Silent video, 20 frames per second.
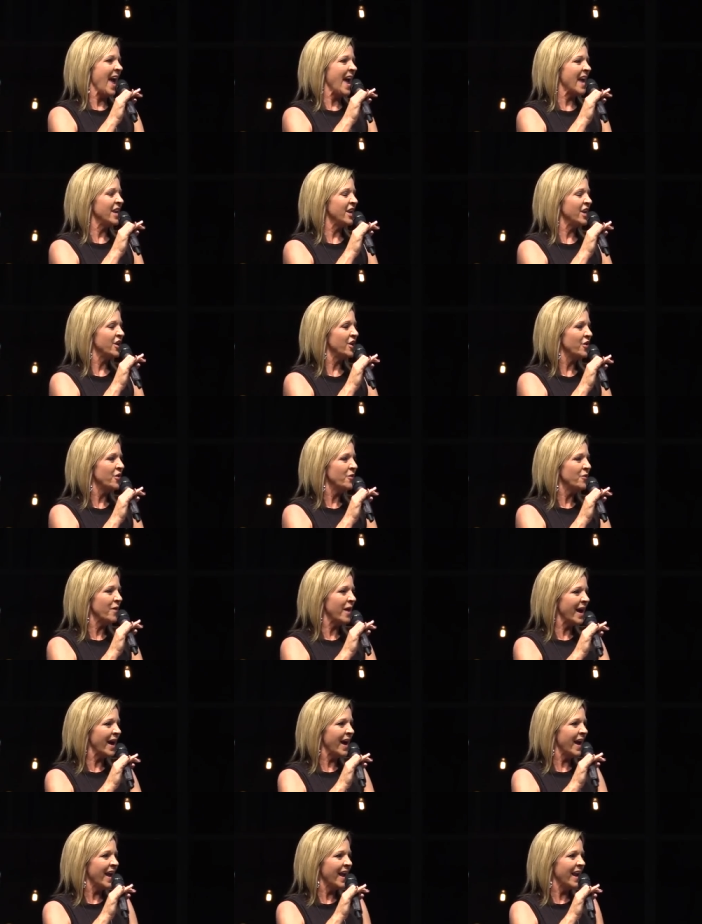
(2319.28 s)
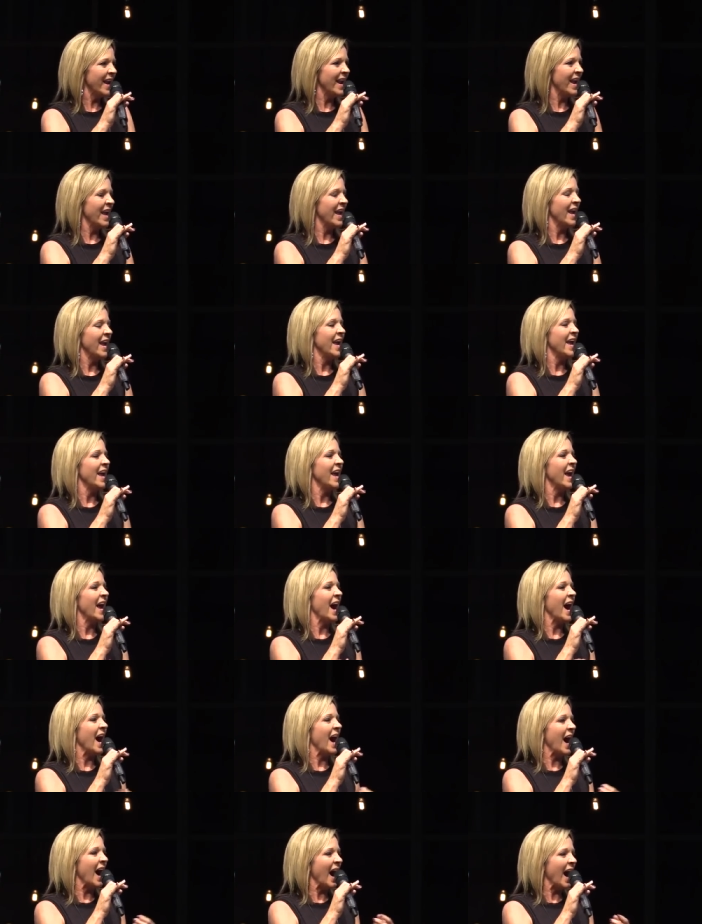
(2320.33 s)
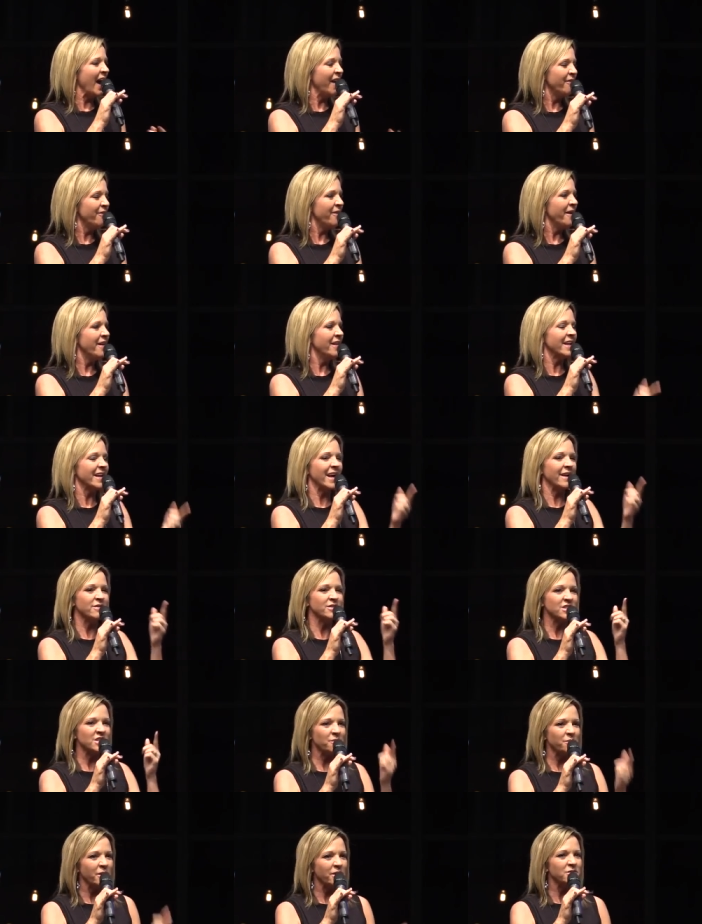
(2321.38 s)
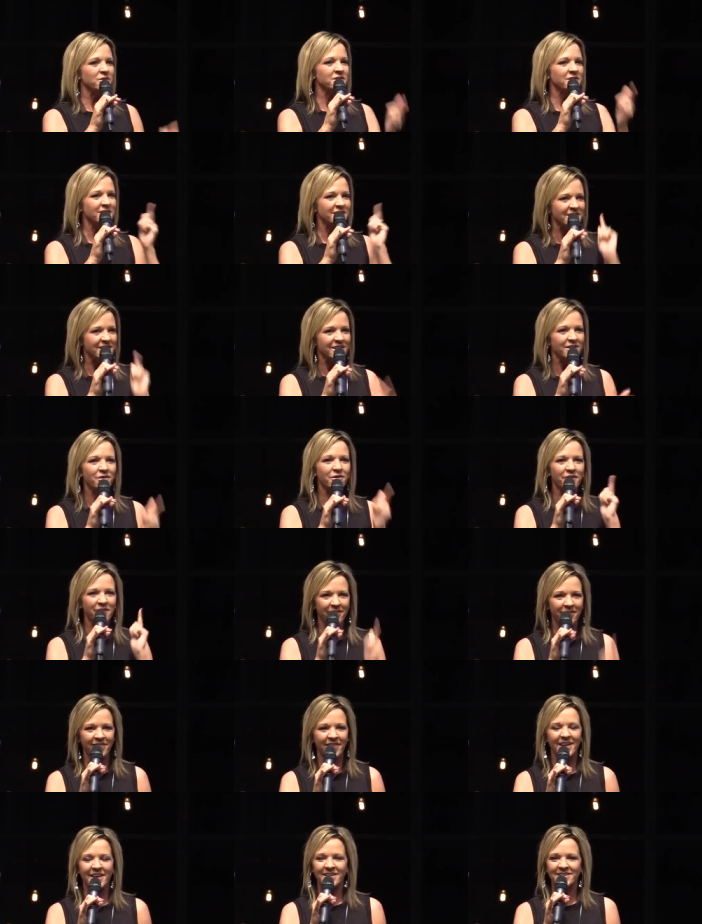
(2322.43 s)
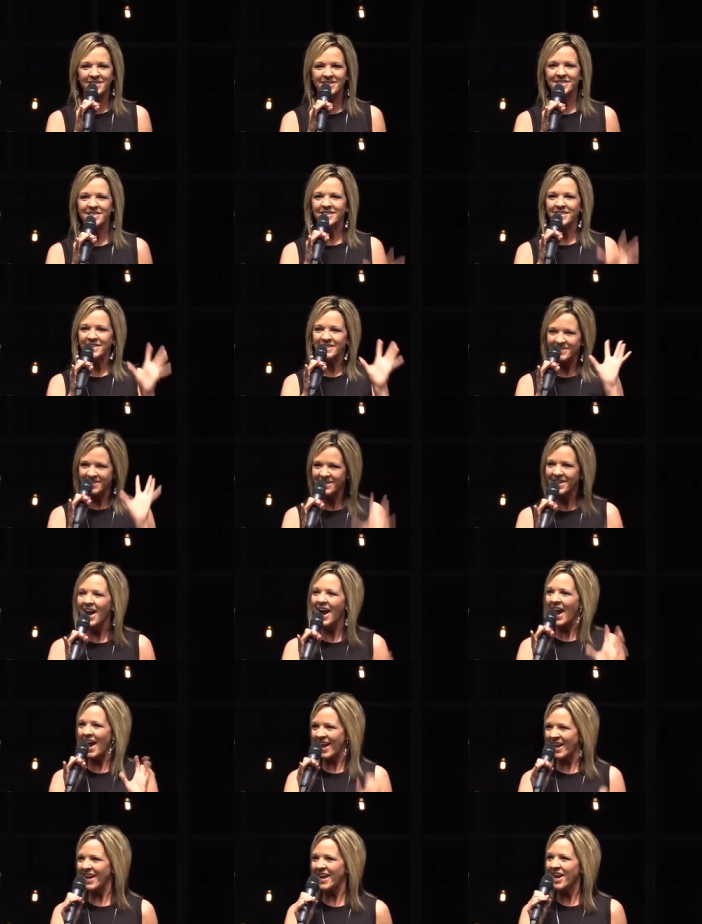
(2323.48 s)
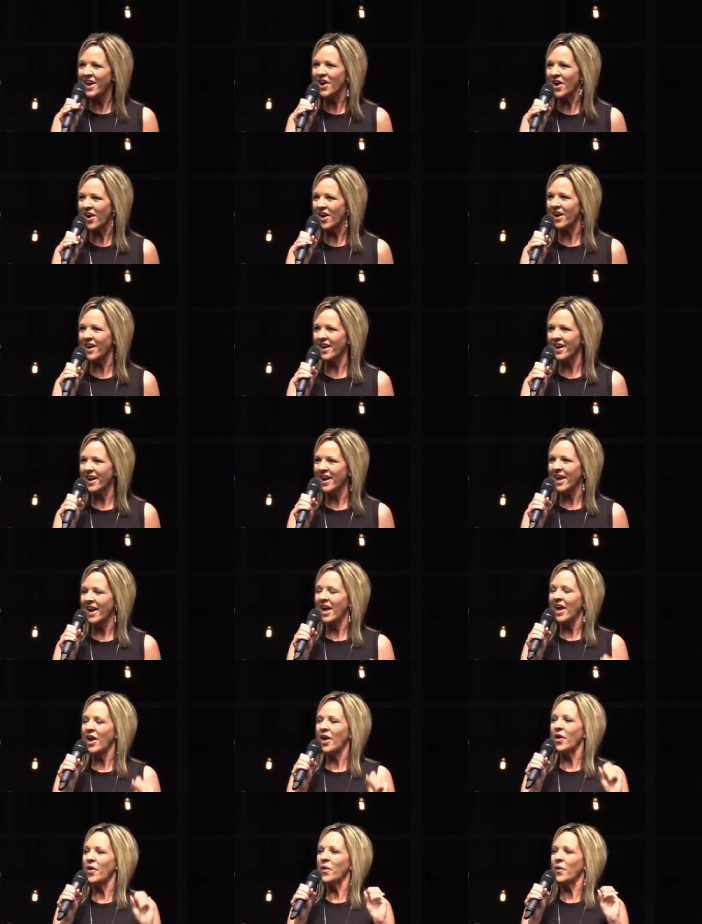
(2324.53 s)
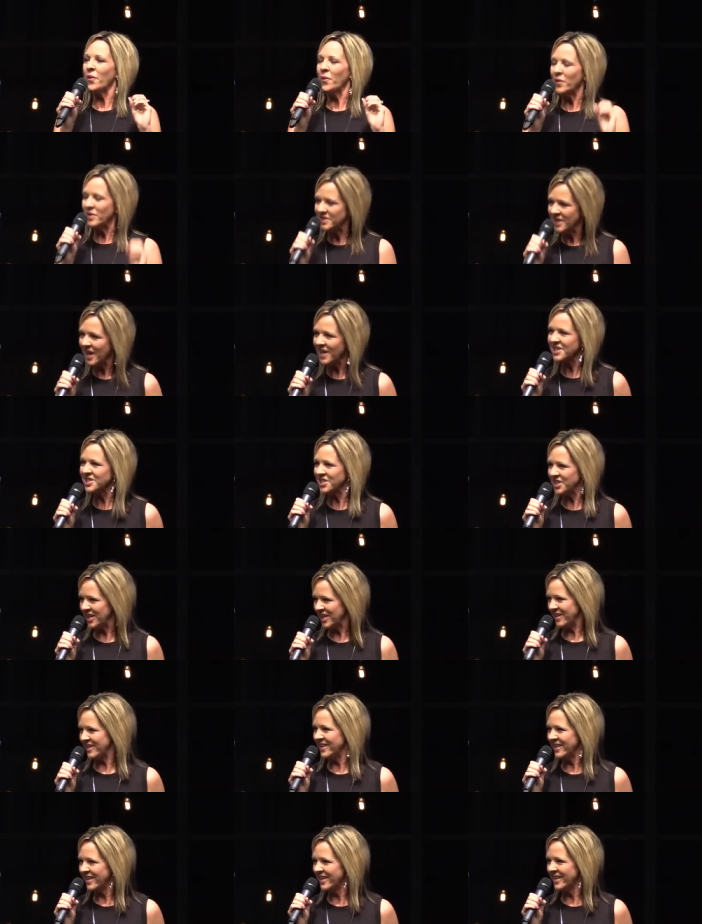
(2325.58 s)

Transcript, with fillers: and you know what i felt like i was supposed to deal with this tonight here rejection